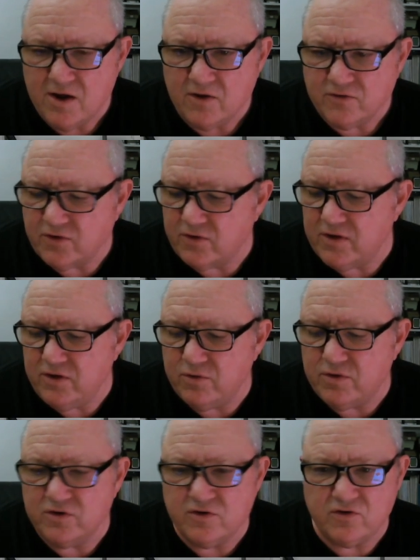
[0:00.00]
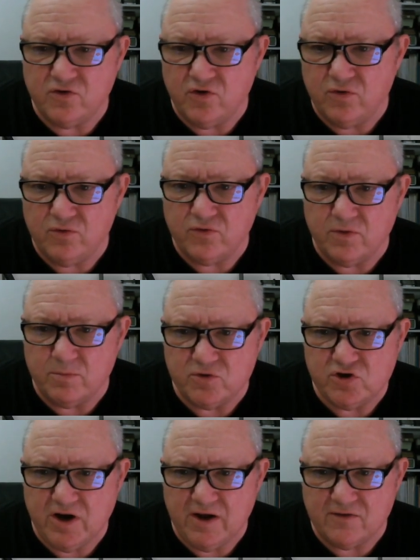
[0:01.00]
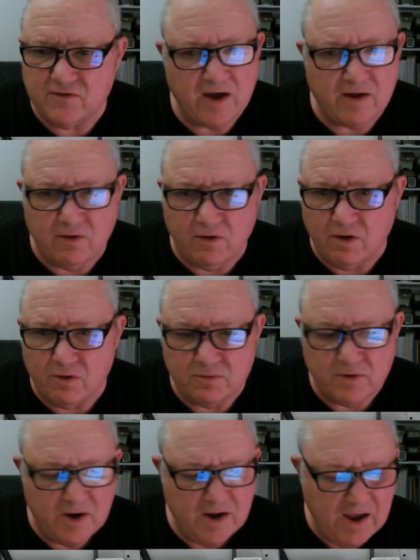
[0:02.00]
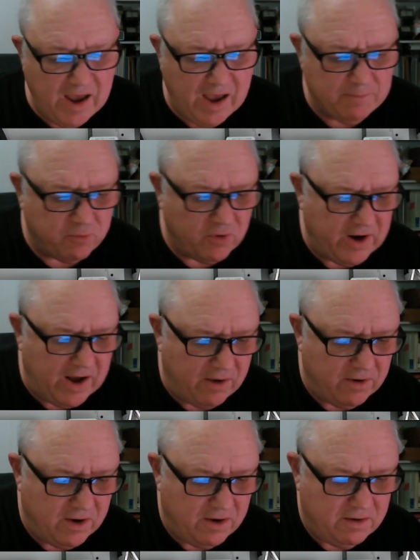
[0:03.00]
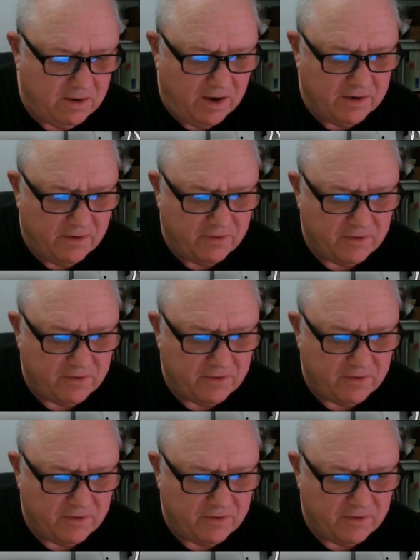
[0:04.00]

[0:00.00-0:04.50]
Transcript: so that you can just use the machine standalone and print out another